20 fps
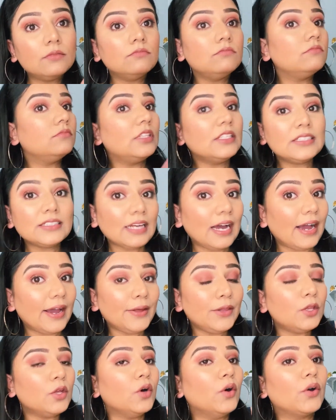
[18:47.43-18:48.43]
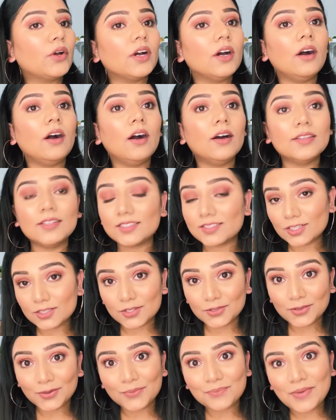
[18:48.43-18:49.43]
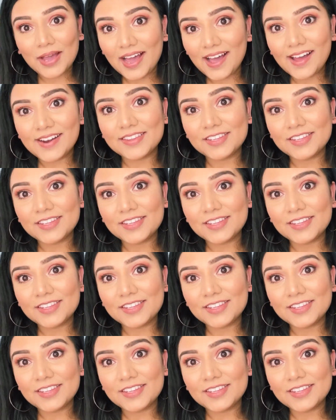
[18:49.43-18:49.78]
this eye look, this doesn't look bad.